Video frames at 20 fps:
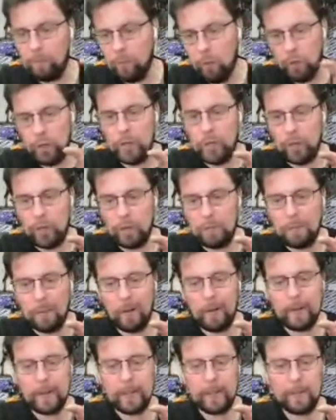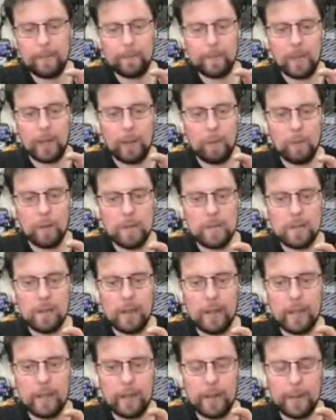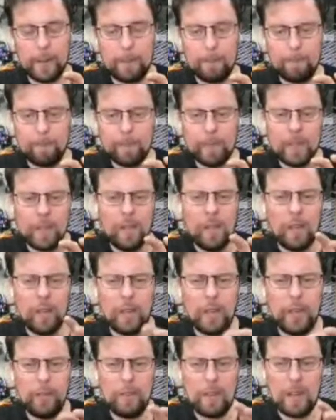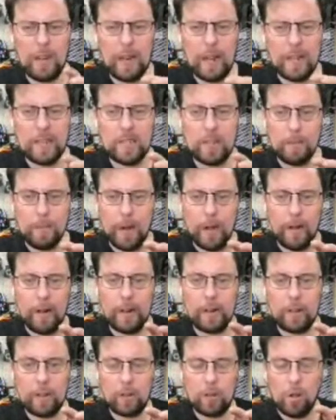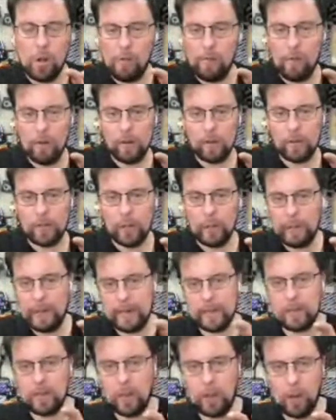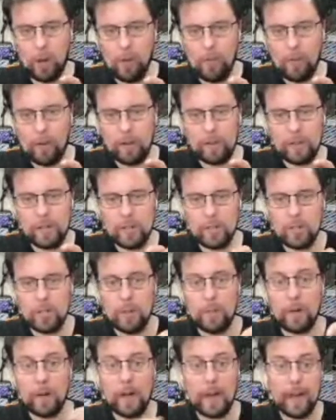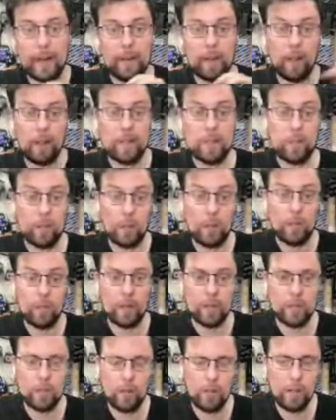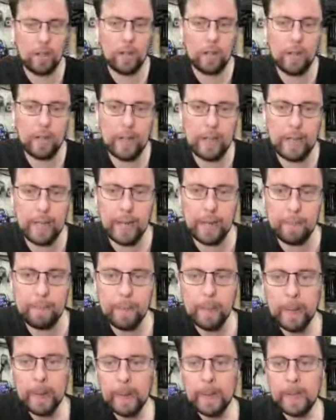one you could buy that was like a kind of an elastomeric cover that went over the distributor and also over the coil. And